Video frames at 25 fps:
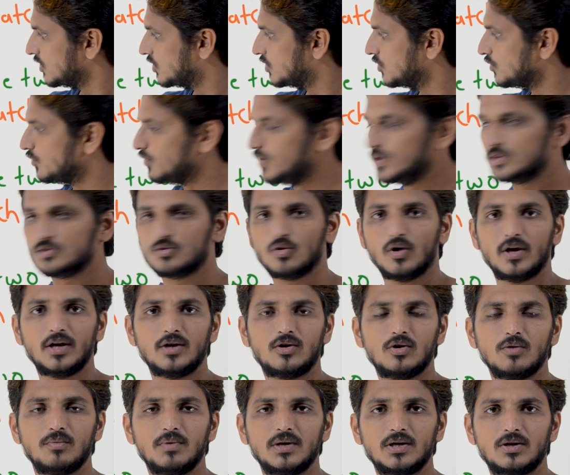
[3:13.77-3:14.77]
Q is
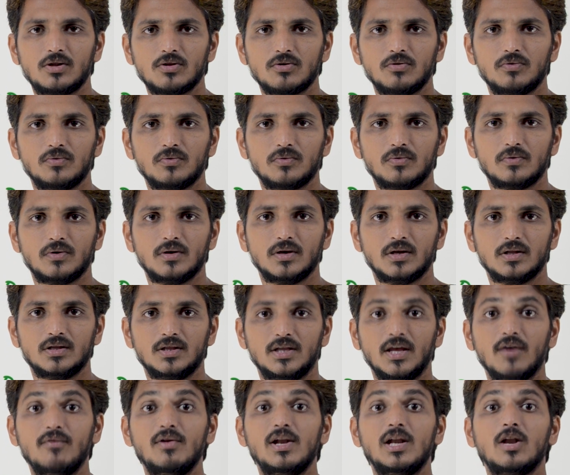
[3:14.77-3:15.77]
going to be true.
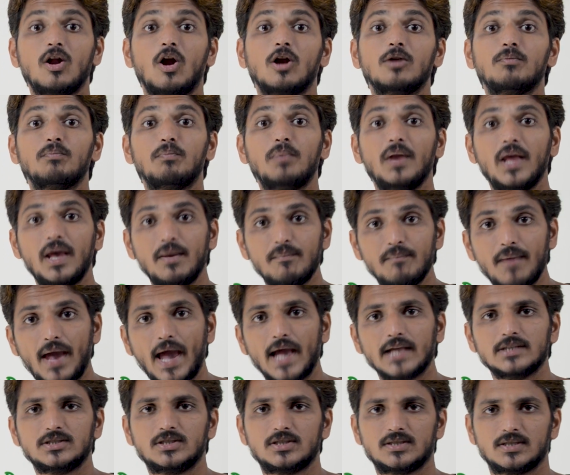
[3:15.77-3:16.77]
They will not play
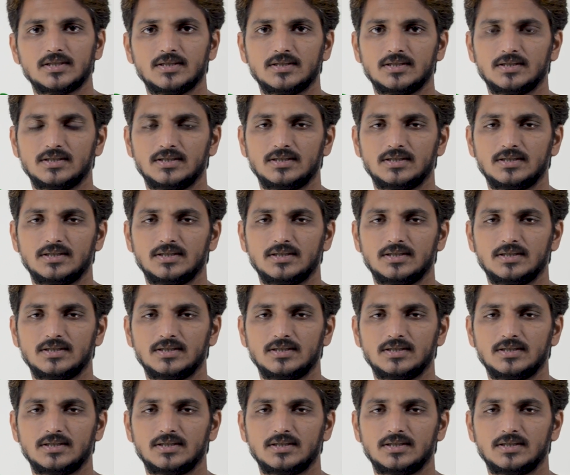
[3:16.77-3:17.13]
match.